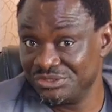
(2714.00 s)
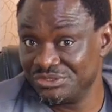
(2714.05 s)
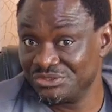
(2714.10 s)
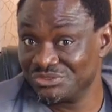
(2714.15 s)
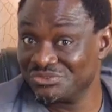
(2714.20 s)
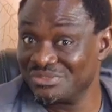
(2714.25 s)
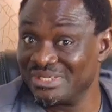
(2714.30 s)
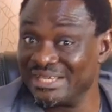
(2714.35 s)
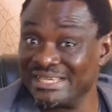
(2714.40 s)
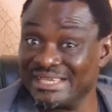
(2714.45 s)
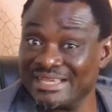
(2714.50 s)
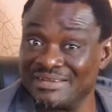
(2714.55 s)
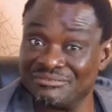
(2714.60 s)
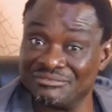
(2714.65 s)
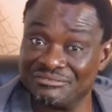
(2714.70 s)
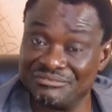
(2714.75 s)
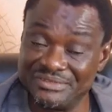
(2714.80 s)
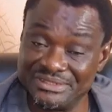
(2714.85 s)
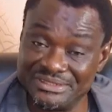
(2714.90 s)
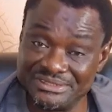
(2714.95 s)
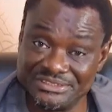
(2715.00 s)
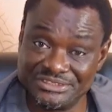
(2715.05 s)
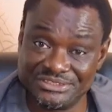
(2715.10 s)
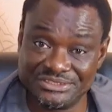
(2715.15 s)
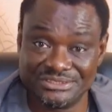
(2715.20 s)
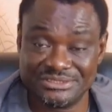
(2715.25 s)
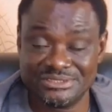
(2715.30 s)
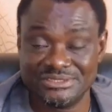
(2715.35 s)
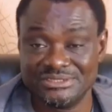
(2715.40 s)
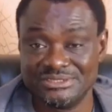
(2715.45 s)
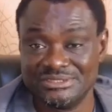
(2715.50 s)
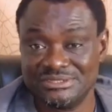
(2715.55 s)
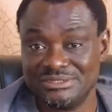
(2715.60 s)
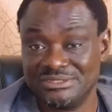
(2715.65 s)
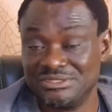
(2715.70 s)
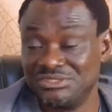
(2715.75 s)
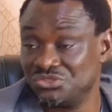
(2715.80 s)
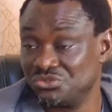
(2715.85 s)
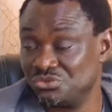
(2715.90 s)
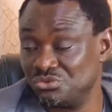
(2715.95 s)
so that he can finish
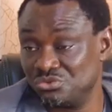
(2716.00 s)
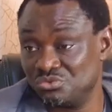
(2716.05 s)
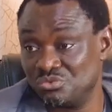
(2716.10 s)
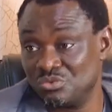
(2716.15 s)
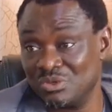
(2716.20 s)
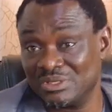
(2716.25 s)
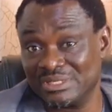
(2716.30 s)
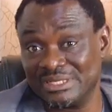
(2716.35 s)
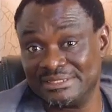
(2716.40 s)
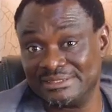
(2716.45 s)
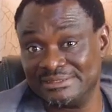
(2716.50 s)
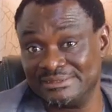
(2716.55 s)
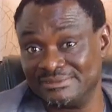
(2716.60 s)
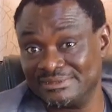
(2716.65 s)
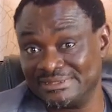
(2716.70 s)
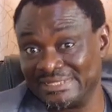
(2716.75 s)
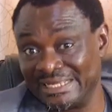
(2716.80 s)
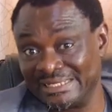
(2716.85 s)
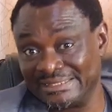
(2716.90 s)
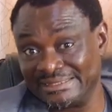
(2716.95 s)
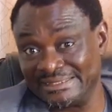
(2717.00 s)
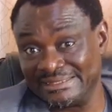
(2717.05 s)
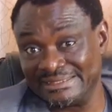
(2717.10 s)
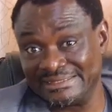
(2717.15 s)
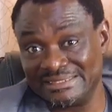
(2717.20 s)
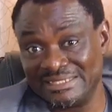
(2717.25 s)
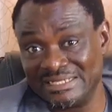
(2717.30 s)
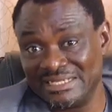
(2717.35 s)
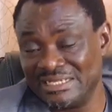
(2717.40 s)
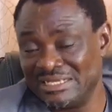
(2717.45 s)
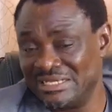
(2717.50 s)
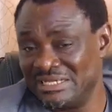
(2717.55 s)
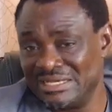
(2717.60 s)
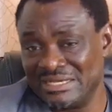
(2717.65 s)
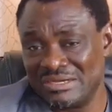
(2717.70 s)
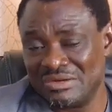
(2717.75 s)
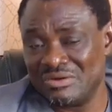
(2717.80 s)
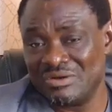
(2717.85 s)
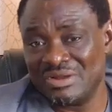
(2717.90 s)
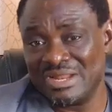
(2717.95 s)
this good work that he started.
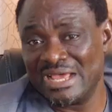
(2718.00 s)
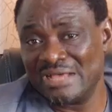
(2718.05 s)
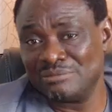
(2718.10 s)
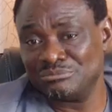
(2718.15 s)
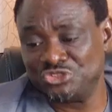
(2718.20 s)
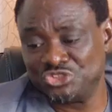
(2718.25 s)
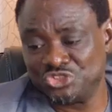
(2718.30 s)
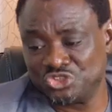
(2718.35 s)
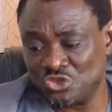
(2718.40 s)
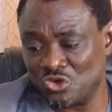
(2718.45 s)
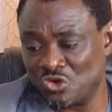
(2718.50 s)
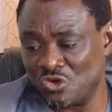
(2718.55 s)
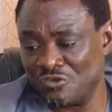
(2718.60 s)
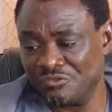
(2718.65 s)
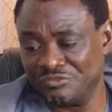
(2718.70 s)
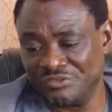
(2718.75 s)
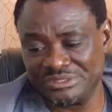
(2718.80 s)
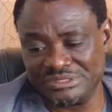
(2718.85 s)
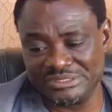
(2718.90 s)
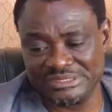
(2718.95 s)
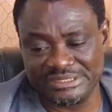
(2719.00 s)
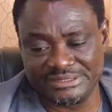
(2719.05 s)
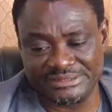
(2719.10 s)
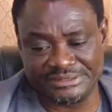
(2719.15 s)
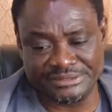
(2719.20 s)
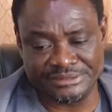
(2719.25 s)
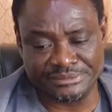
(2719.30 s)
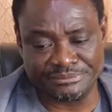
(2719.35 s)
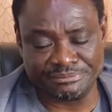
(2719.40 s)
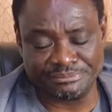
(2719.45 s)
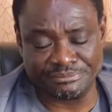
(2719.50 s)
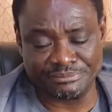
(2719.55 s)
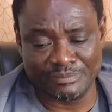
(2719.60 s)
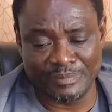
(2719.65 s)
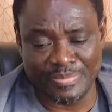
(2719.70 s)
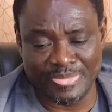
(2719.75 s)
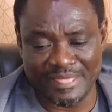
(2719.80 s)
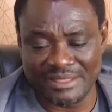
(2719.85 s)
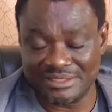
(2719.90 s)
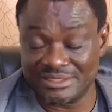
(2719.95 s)
All I'm sure of is that
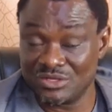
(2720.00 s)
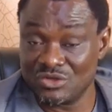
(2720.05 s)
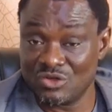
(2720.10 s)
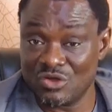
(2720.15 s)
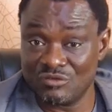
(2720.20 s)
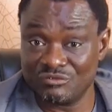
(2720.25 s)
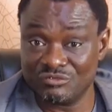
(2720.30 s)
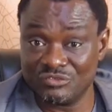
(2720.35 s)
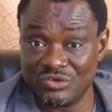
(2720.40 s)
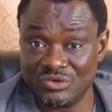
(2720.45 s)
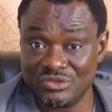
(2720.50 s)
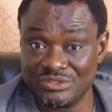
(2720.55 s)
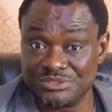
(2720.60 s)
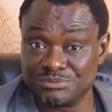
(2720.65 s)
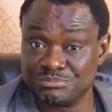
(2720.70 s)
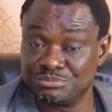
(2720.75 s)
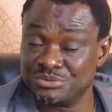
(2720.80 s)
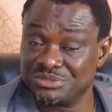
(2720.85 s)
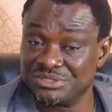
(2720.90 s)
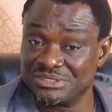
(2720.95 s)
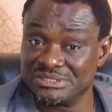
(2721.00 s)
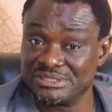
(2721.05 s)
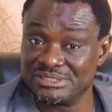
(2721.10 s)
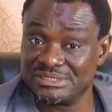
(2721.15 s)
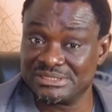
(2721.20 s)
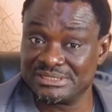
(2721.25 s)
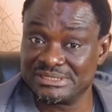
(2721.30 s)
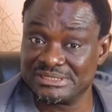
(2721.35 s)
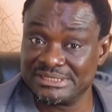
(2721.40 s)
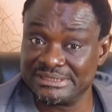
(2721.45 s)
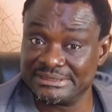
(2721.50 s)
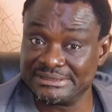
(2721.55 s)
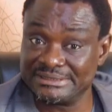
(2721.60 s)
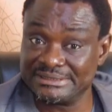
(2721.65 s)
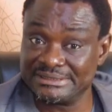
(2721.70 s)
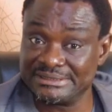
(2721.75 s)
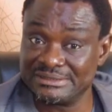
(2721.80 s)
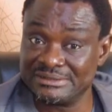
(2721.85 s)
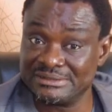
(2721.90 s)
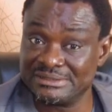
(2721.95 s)
the governor is putting the state
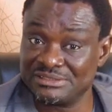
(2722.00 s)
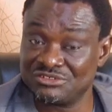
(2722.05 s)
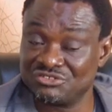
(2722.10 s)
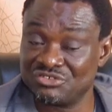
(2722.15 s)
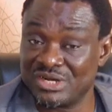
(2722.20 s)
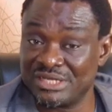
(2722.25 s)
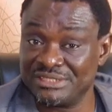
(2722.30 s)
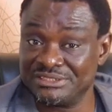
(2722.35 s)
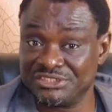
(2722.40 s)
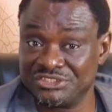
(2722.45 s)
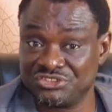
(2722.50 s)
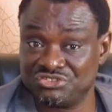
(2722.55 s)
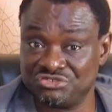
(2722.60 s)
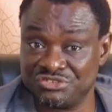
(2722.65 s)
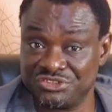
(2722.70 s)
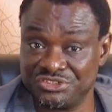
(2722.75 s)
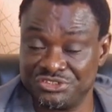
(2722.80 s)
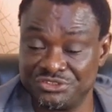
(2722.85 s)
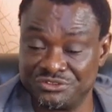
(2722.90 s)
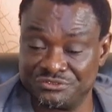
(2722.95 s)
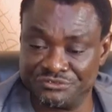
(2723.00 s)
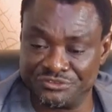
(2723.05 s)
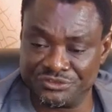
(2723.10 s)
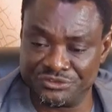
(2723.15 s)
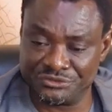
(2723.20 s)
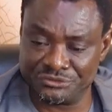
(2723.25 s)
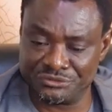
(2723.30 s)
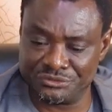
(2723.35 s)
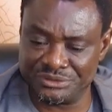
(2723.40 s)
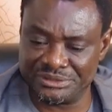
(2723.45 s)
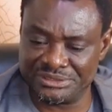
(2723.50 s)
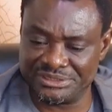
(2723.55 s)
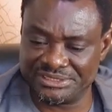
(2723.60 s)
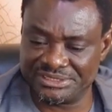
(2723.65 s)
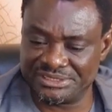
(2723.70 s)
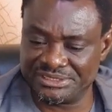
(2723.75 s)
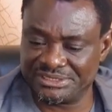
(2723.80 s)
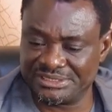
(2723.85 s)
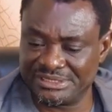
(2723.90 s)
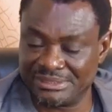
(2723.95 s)
on the trajectory of a
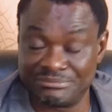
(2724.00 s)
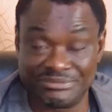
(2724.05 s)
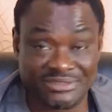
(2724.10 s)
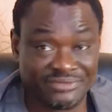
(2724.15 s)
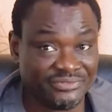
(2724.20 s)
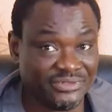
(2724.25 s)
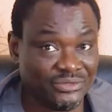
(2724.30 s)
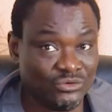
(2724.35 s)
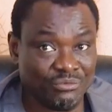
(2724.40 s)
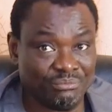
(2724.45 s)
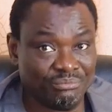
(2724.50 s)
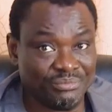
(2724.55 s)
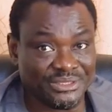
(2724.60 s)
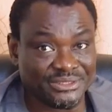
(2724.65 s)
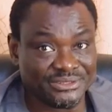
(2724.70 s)
system development.